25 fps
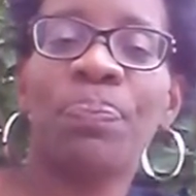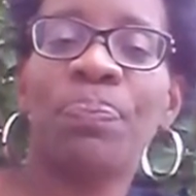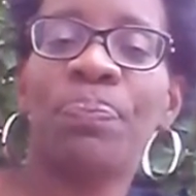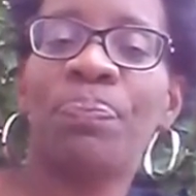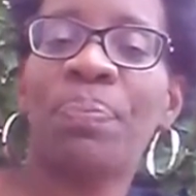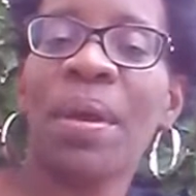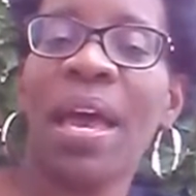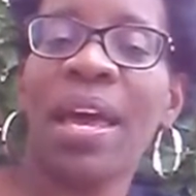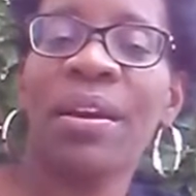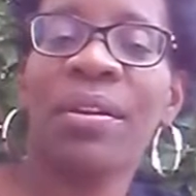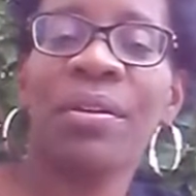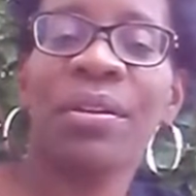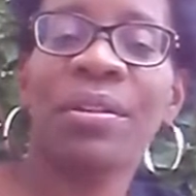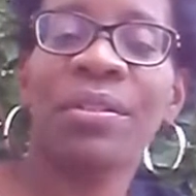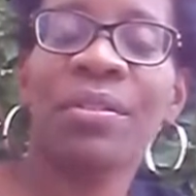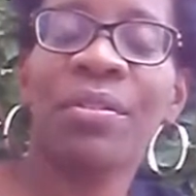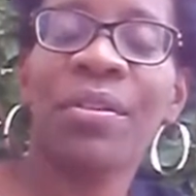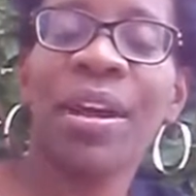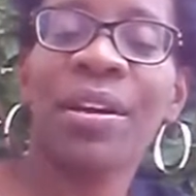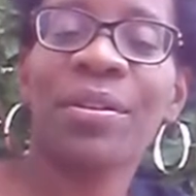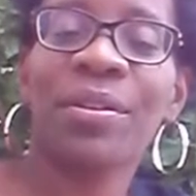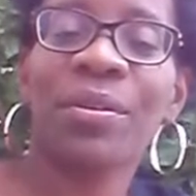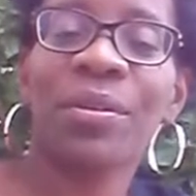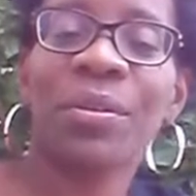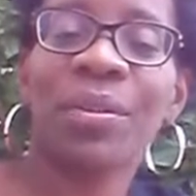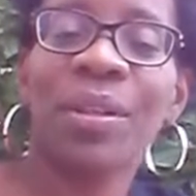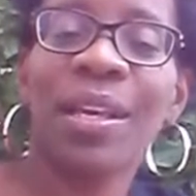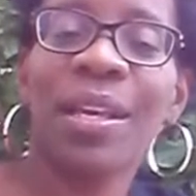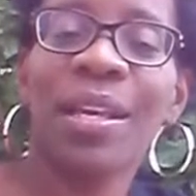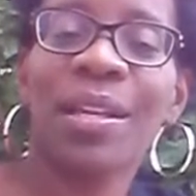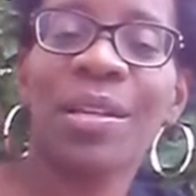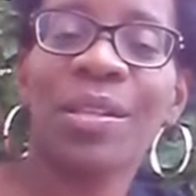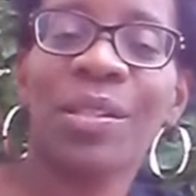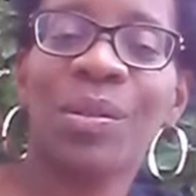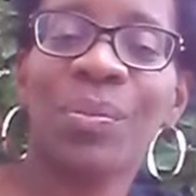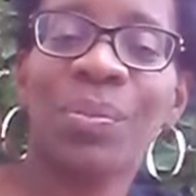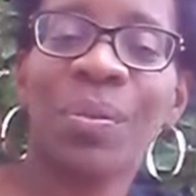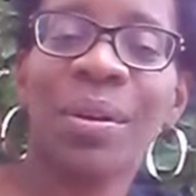better and greater
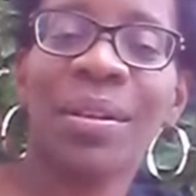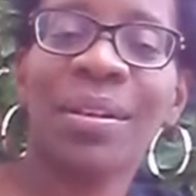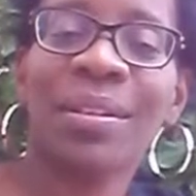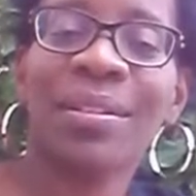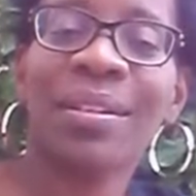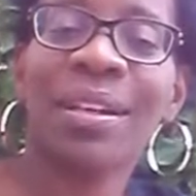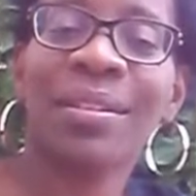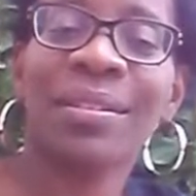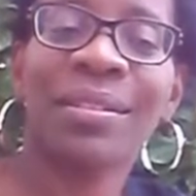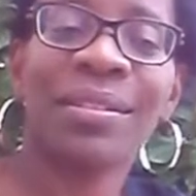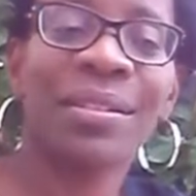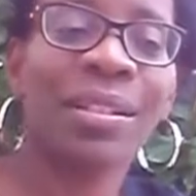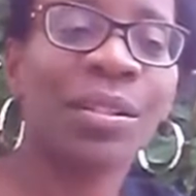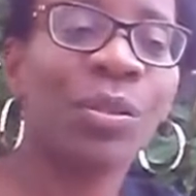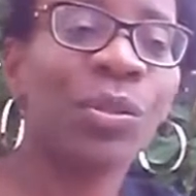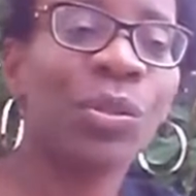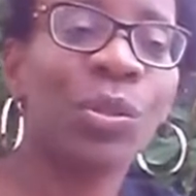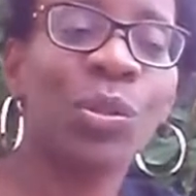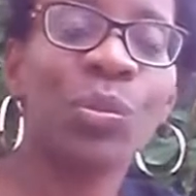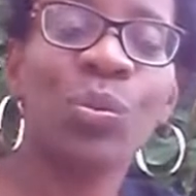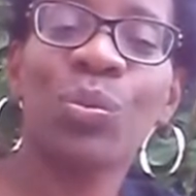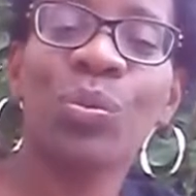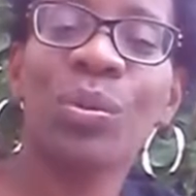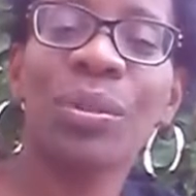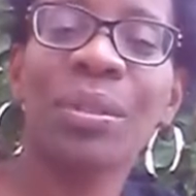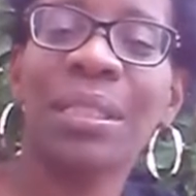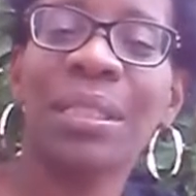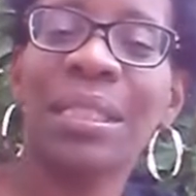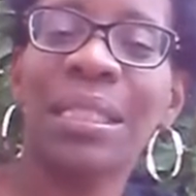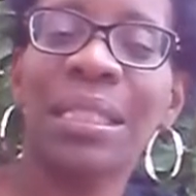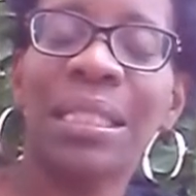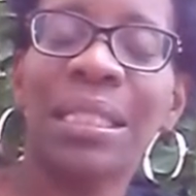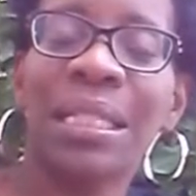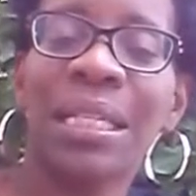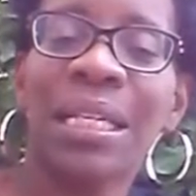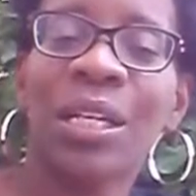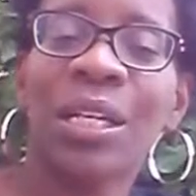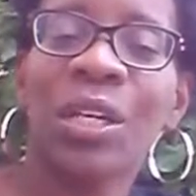things. But until you
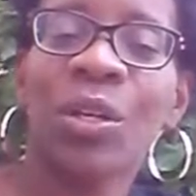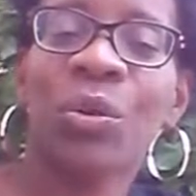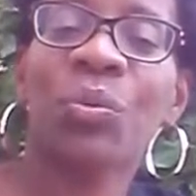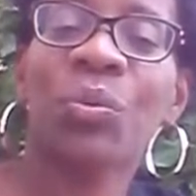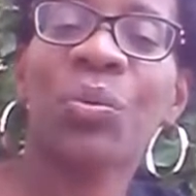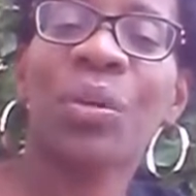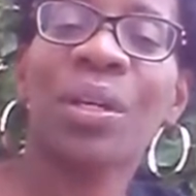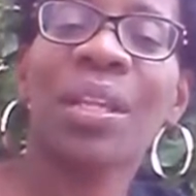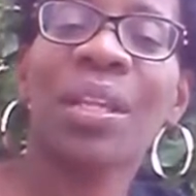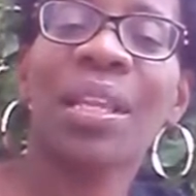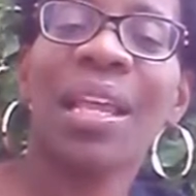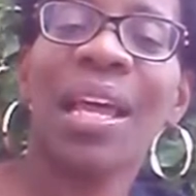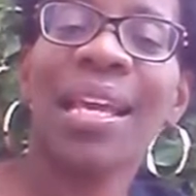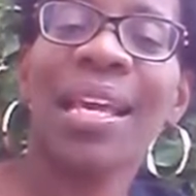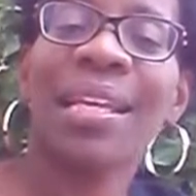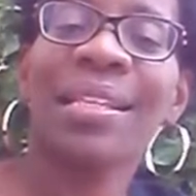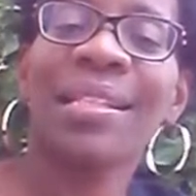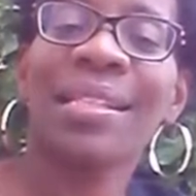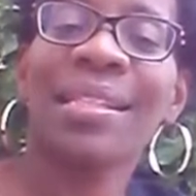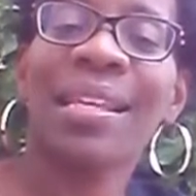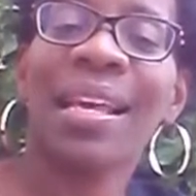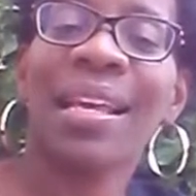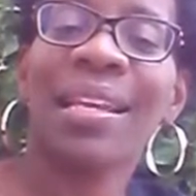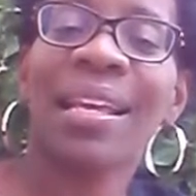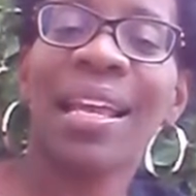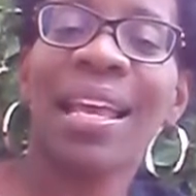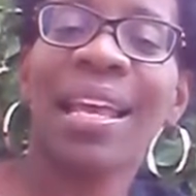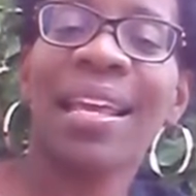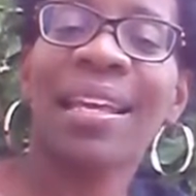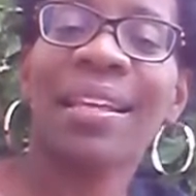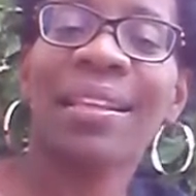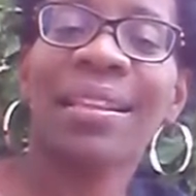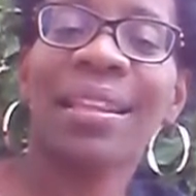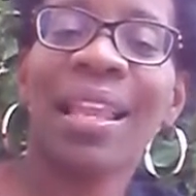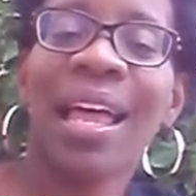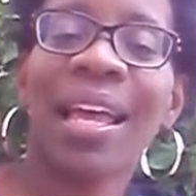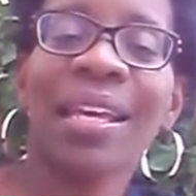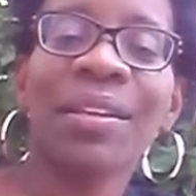really realize that,
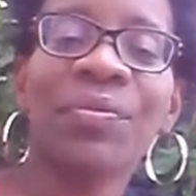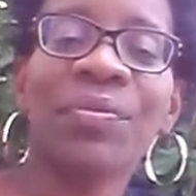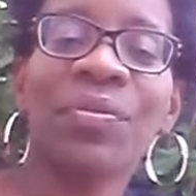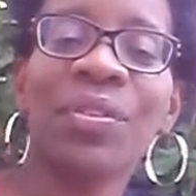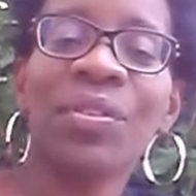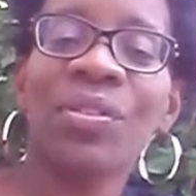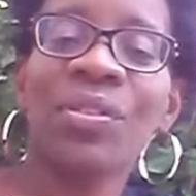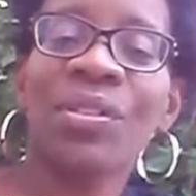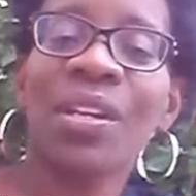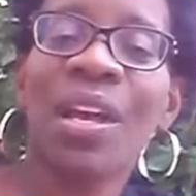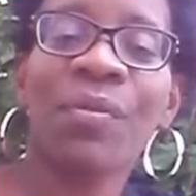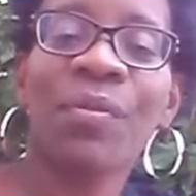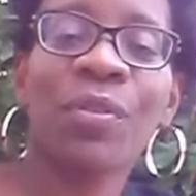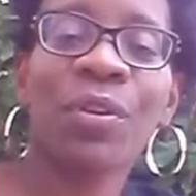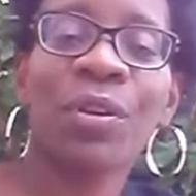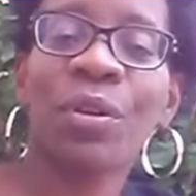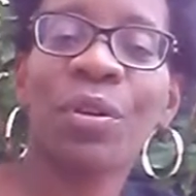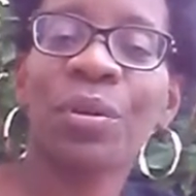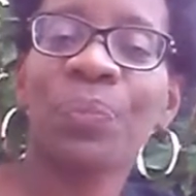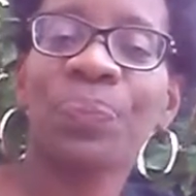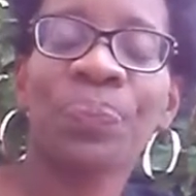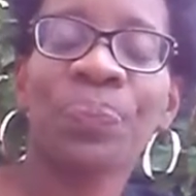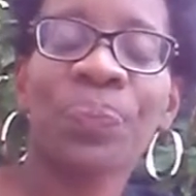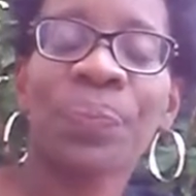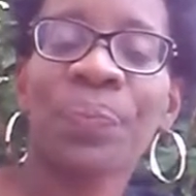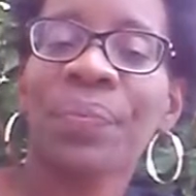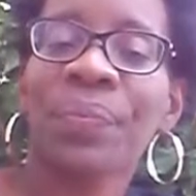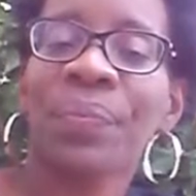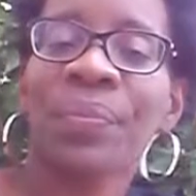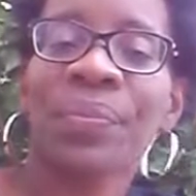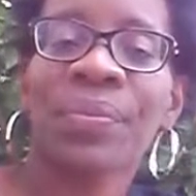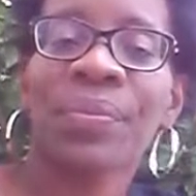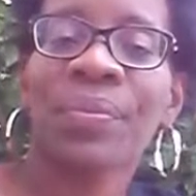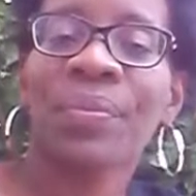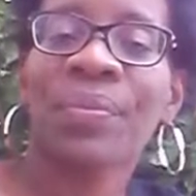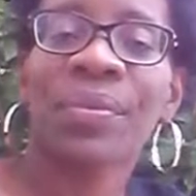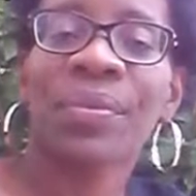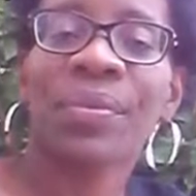hey, life is never
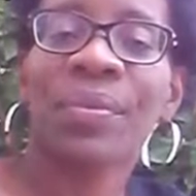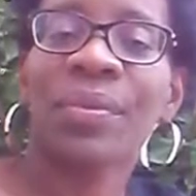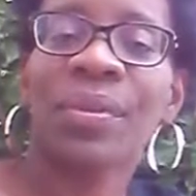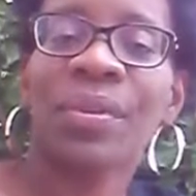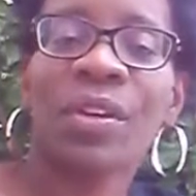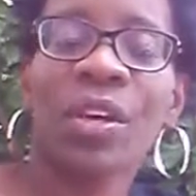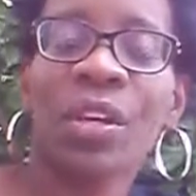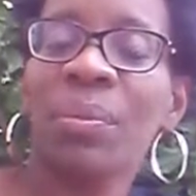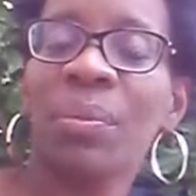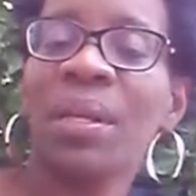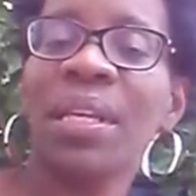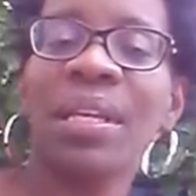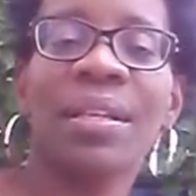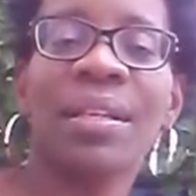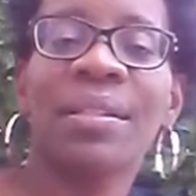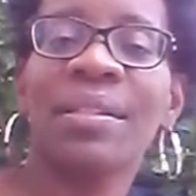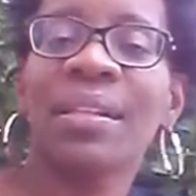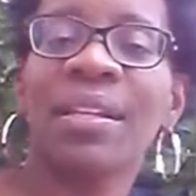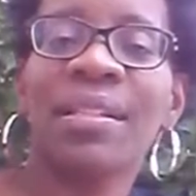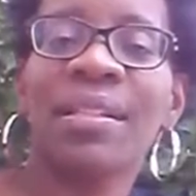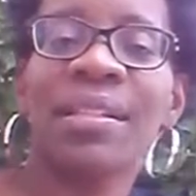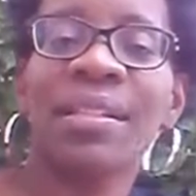going to be easy.